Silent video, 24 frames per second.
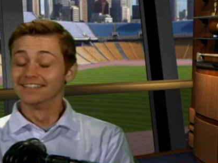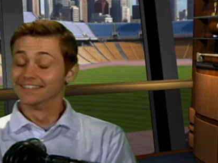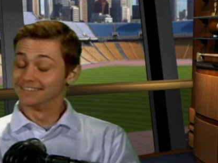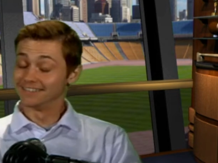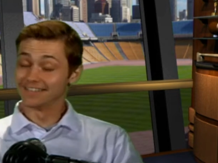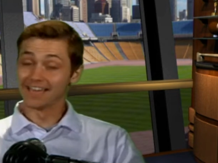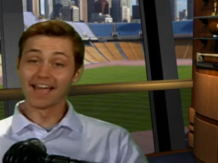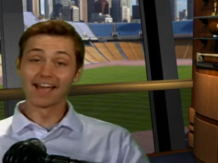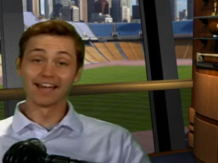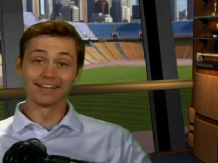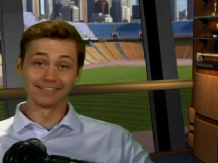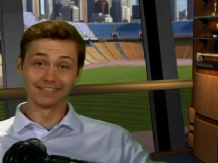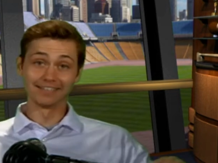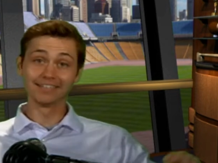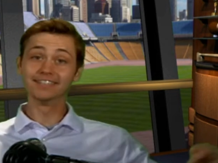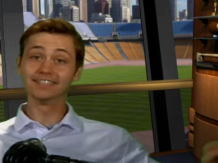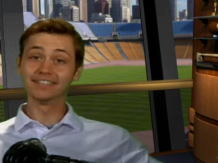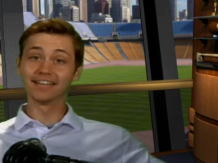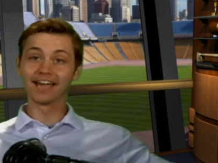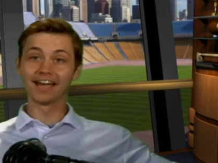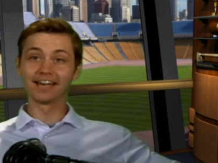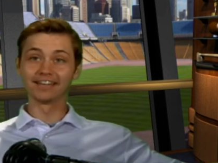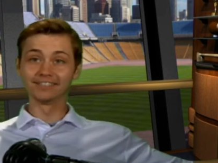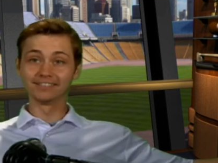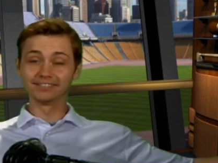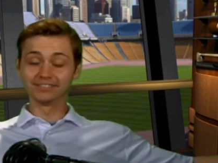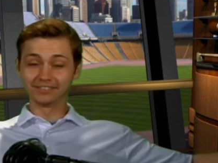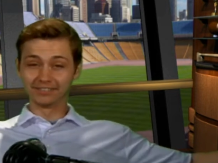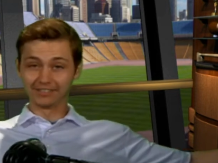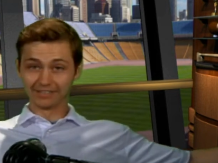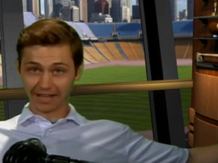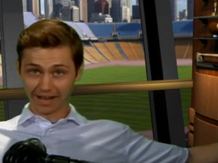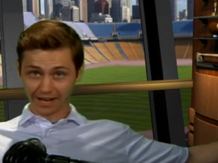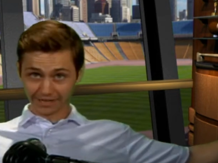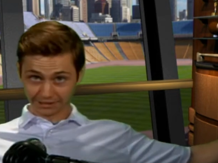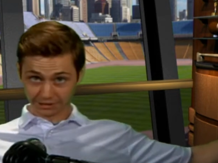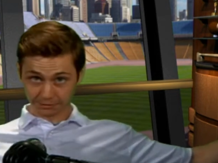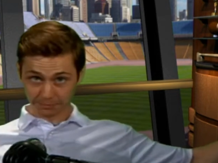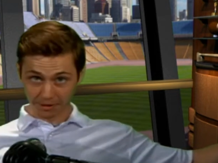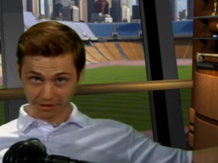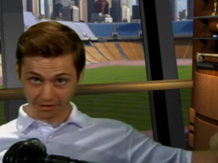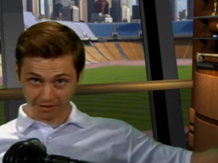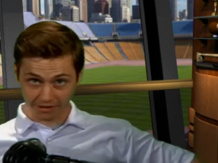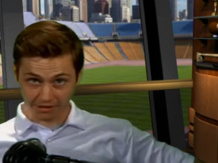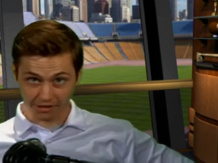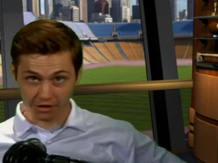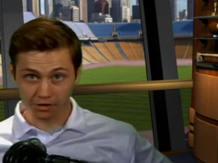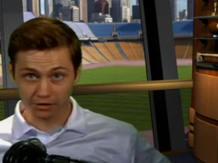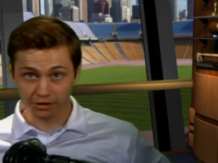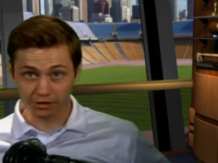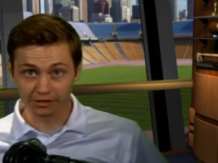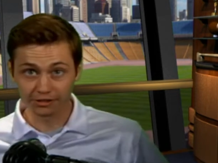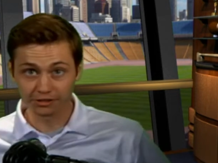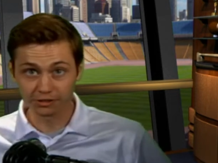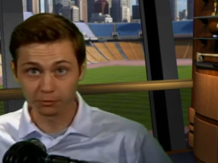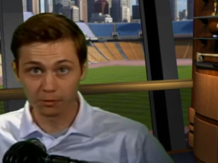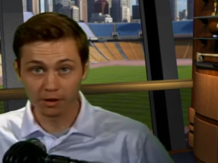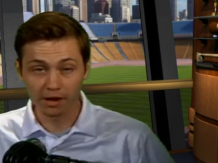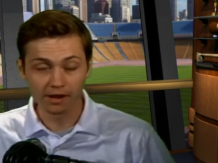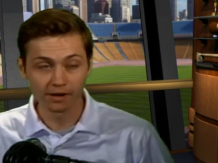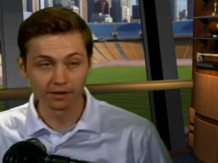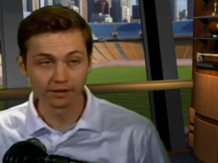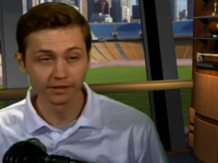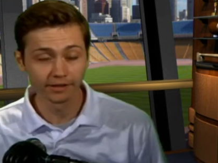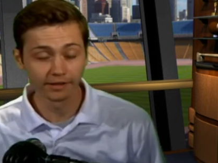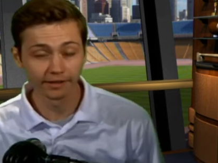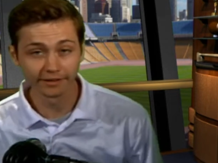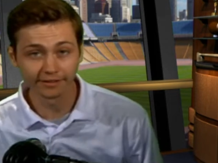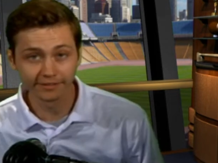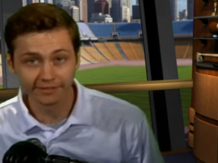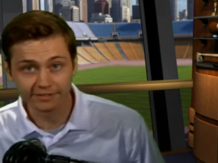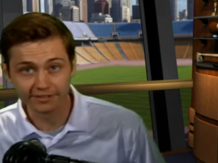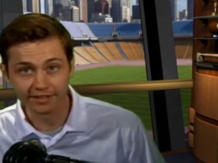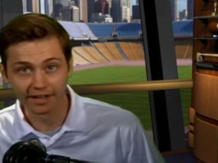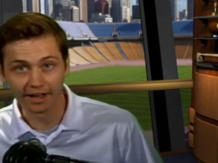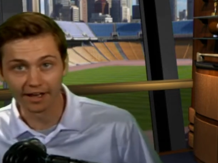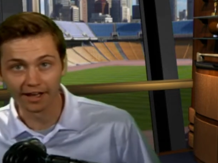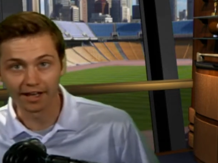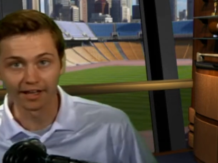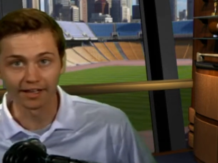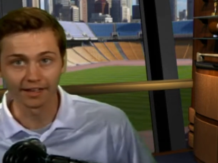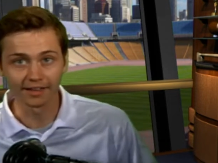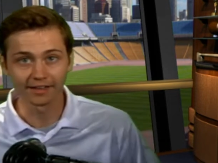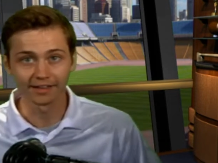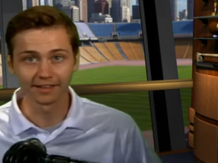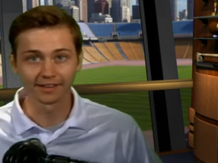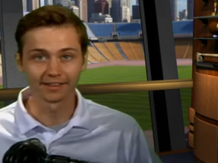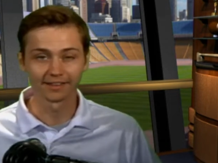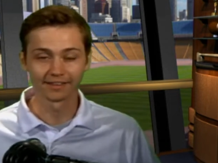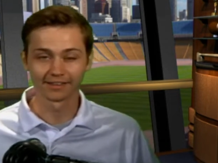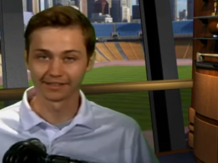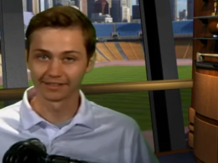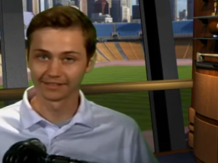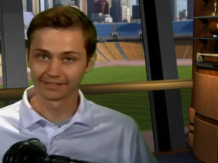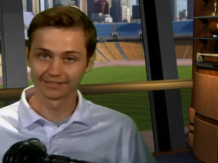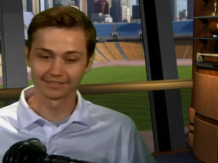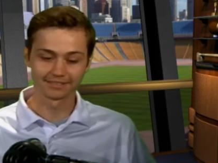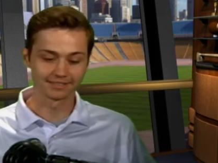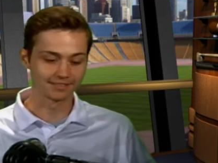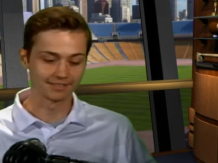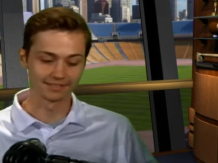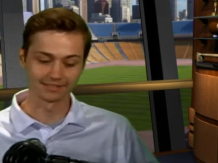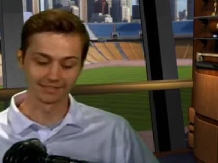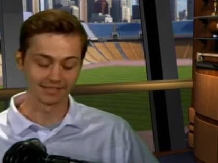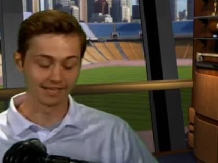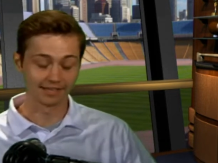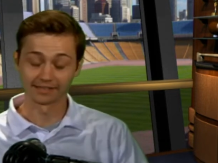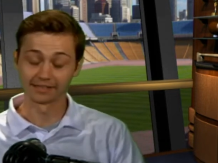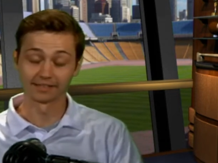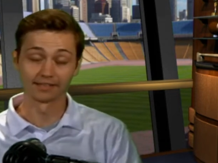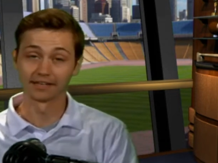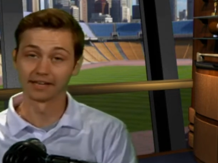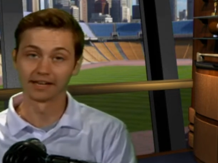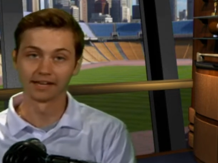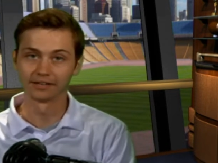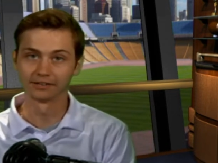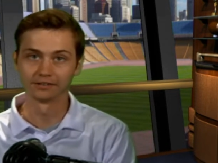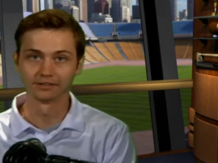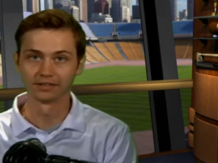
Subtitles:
Yeah, I smell that odor as well. It's I don't